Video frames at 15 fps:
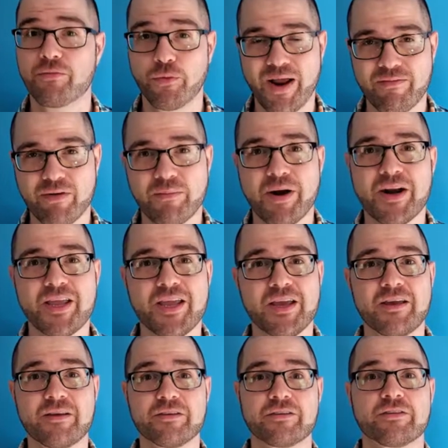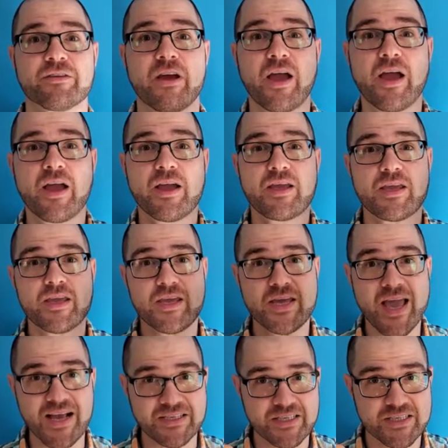for everybody is
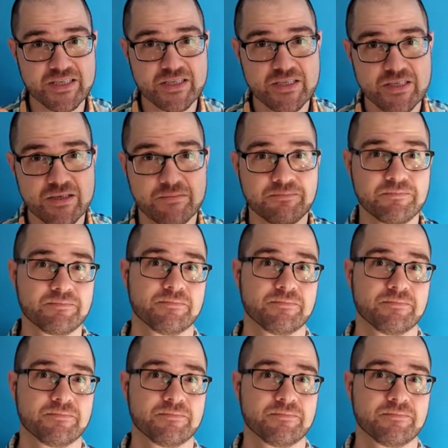yes.